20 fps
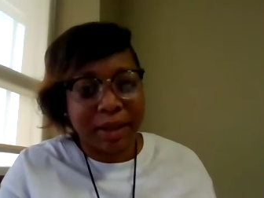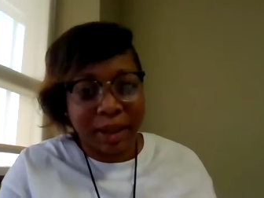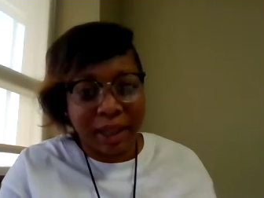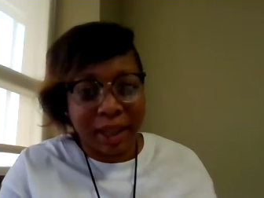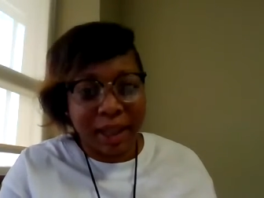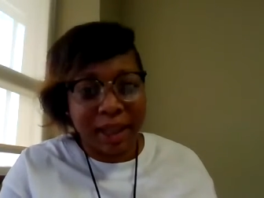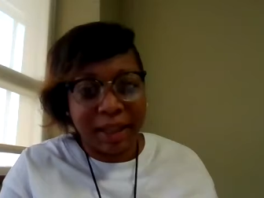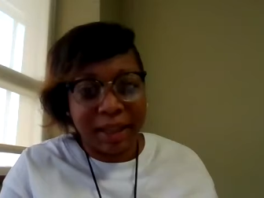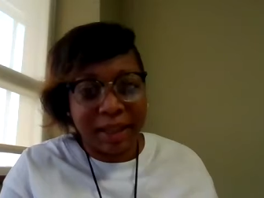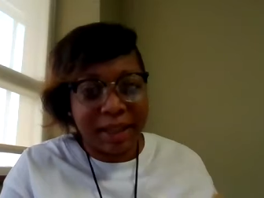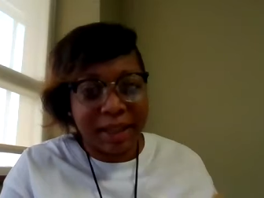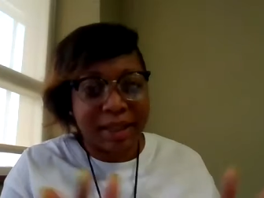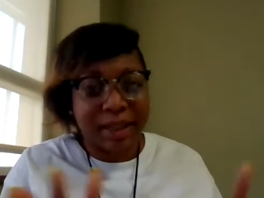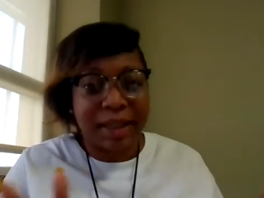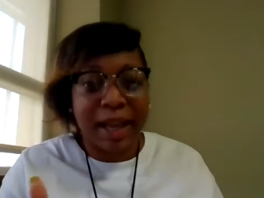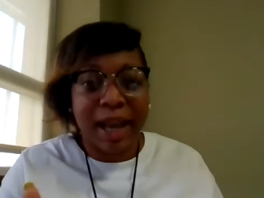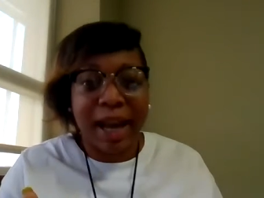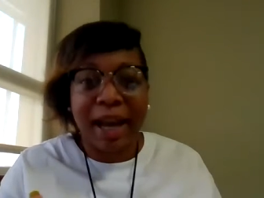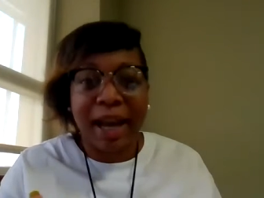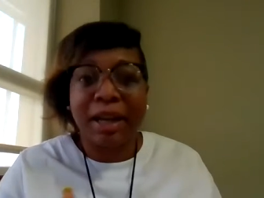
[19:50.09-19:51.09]
Again,
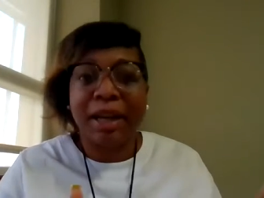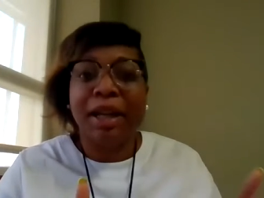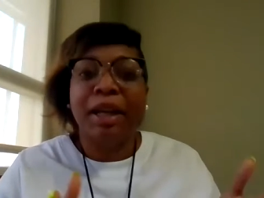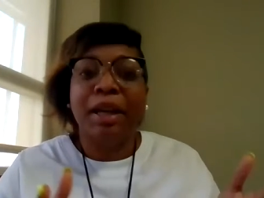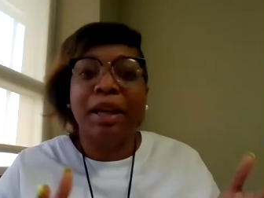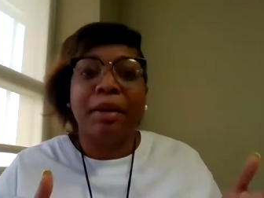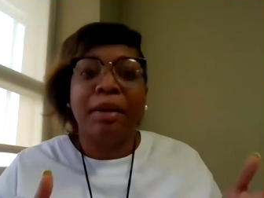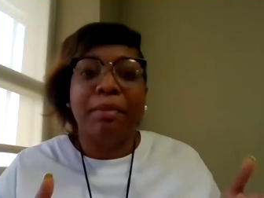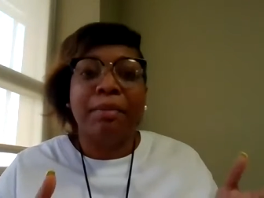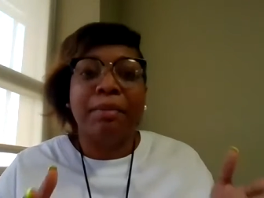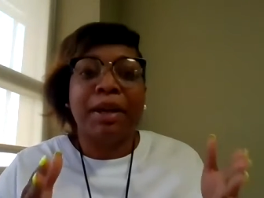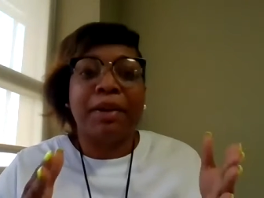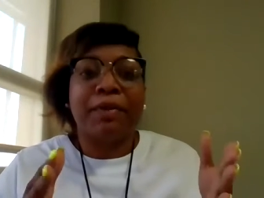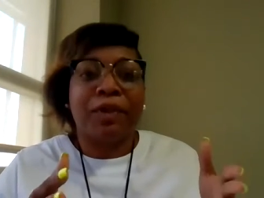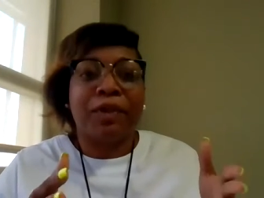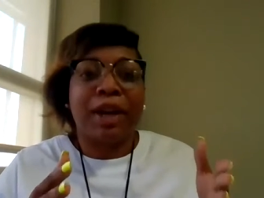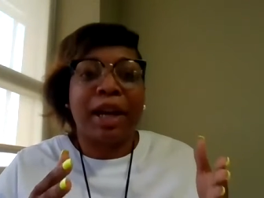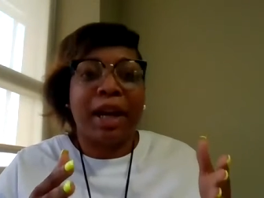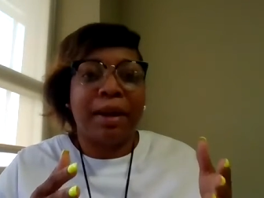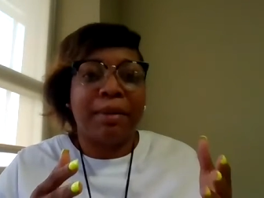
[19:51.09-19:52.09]
that's not
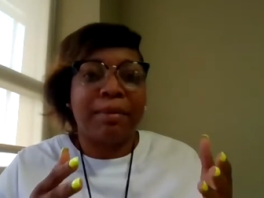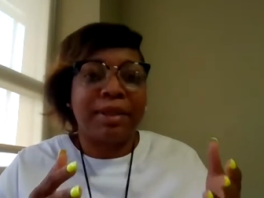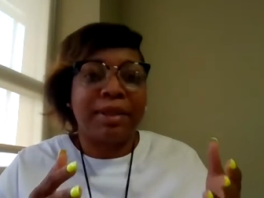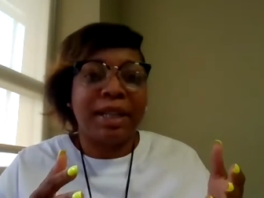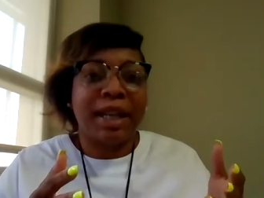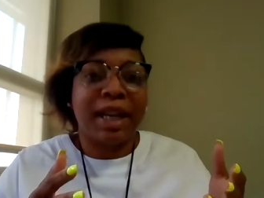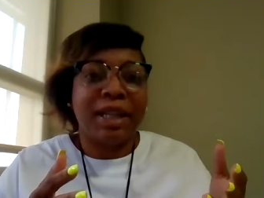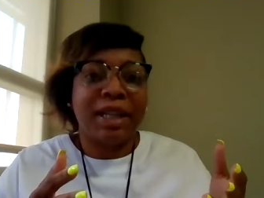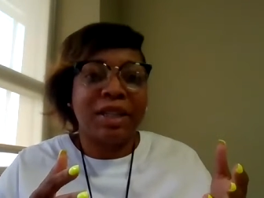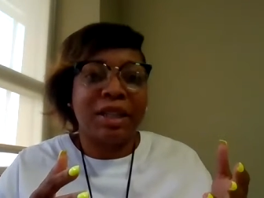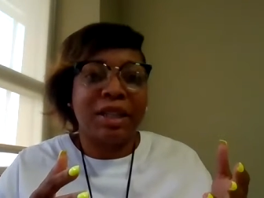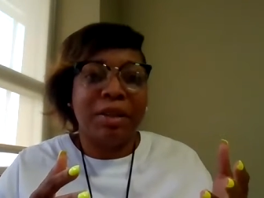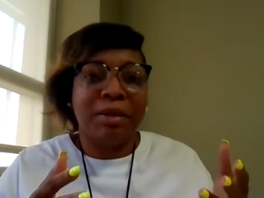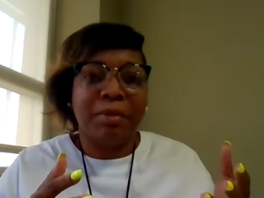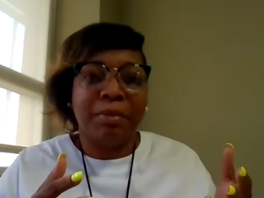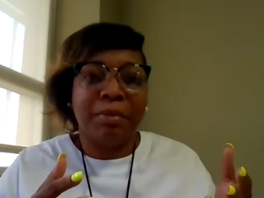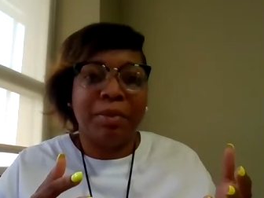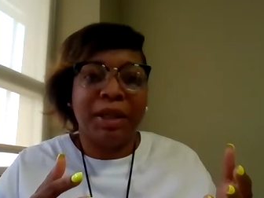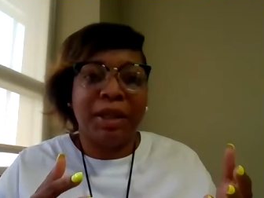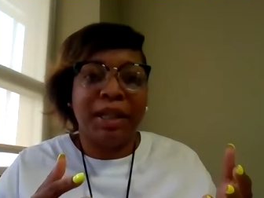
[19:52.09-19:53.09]
meant for
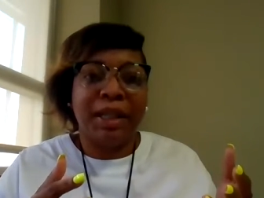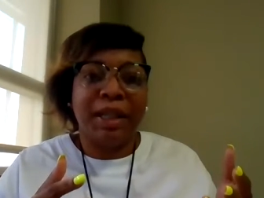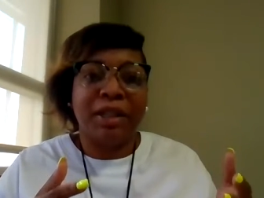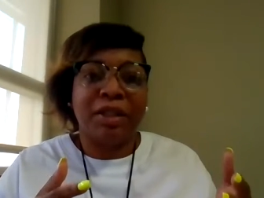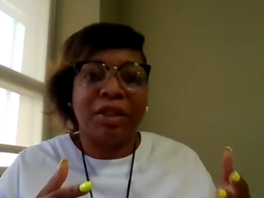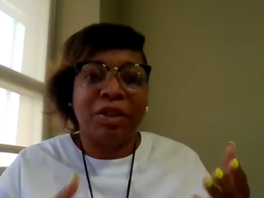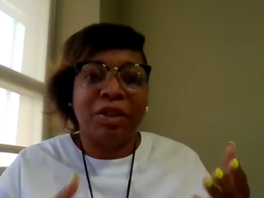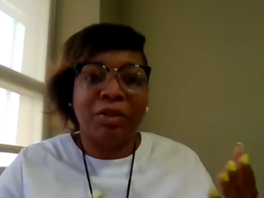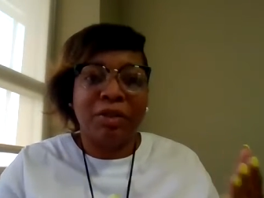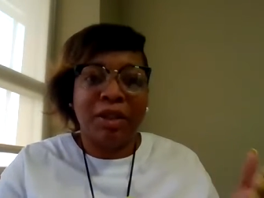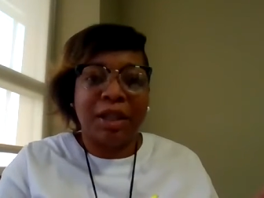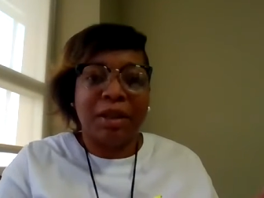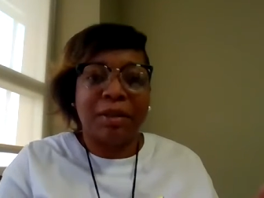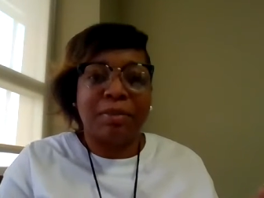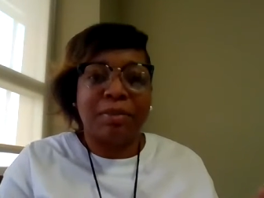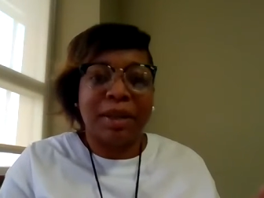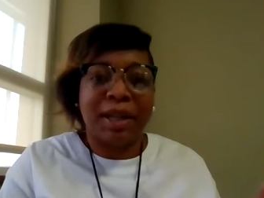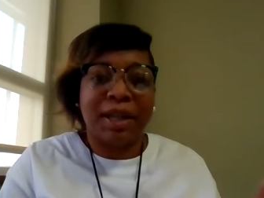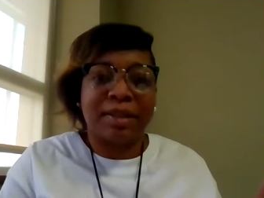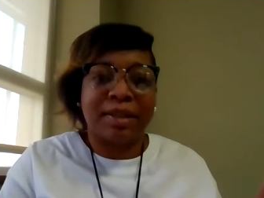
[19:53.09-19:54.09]
habitation, but you need
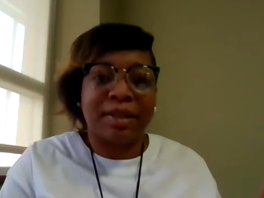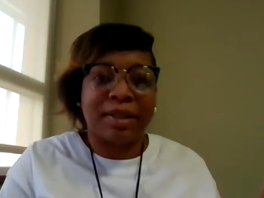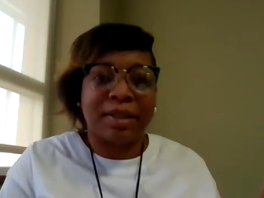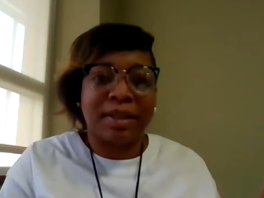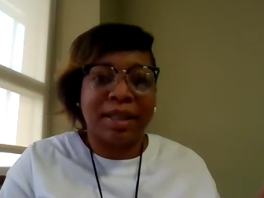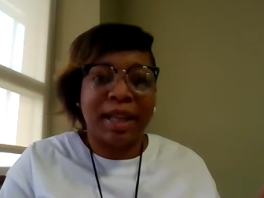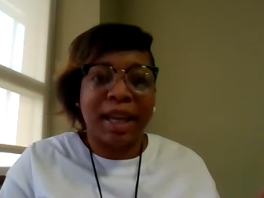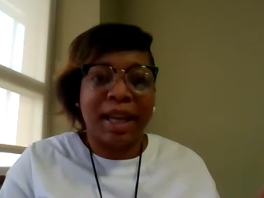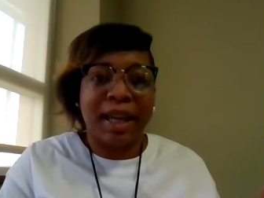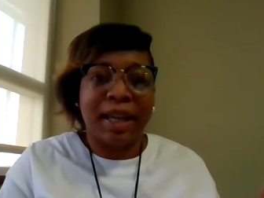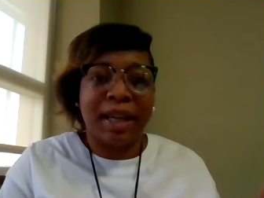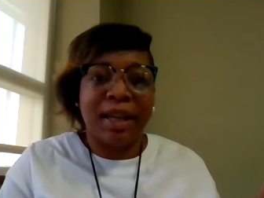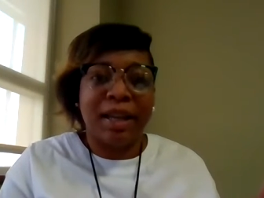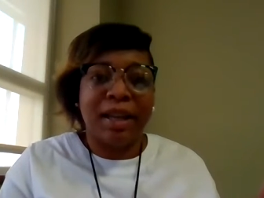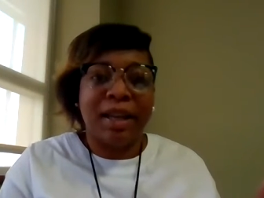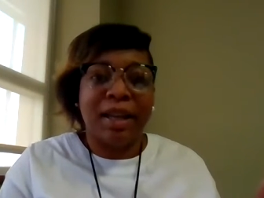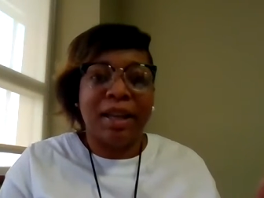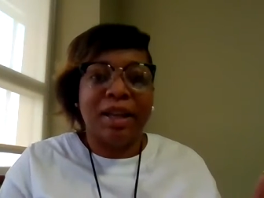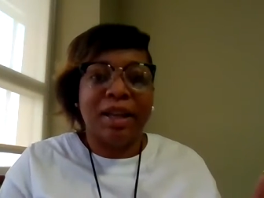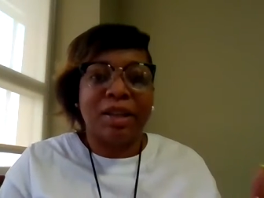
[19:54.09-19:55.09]
a place to stay.